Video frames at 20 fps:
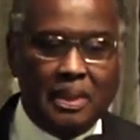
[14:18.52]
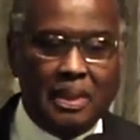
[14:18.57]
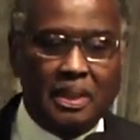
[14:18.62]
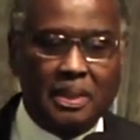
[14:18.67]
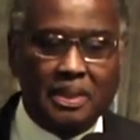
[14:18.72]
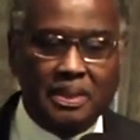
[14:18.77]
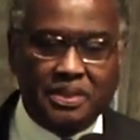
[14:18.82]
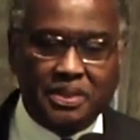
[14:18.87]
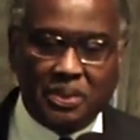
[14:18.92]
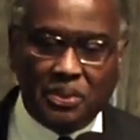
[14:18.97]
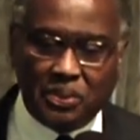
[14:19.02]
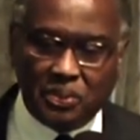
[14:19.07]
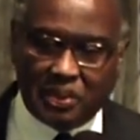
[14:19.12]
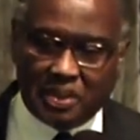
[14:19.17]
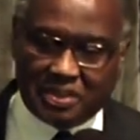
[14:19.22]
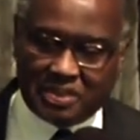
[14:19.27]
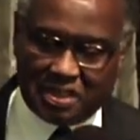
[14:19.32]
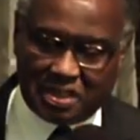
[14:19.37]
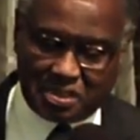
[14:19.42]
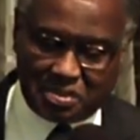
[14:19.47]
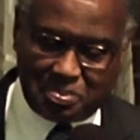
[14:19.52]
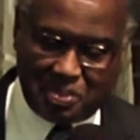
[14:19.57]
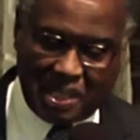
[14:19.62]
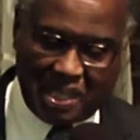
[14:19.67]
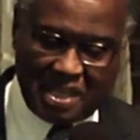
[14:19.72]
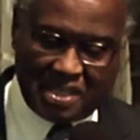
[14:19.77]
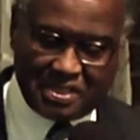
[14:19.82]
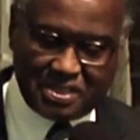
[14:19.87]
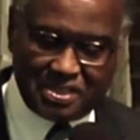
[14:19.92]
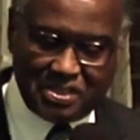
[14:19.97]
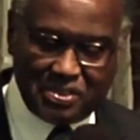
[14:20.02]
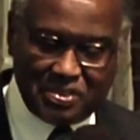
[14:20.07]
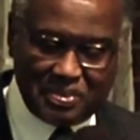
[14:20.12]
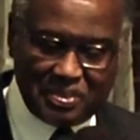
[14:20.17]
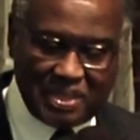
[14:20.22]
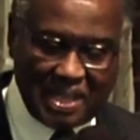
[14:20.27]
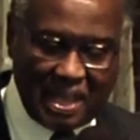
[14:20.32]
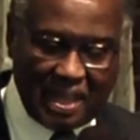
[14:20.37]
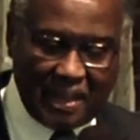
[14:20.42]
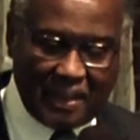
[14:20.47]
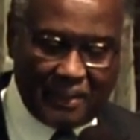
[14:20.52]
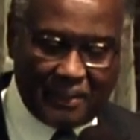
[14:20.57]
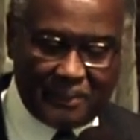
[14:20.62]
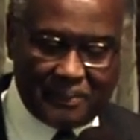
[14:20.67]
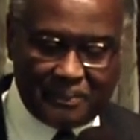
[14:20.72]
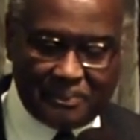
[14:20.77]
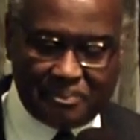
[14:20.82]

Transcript: And so it just passed on down.